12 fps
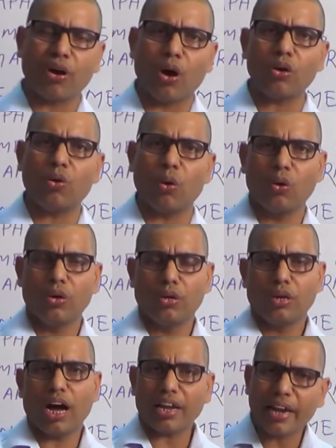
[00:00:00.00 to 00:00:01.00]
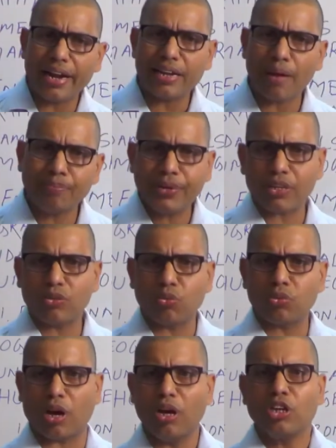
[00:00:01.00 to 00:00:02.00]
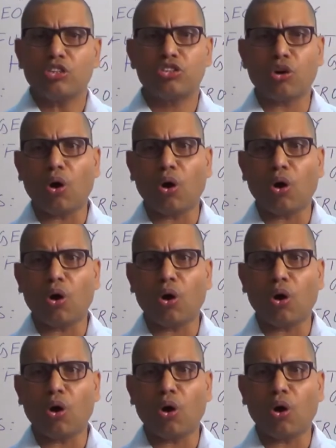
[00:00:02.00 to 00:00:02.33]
Congo are adapted to the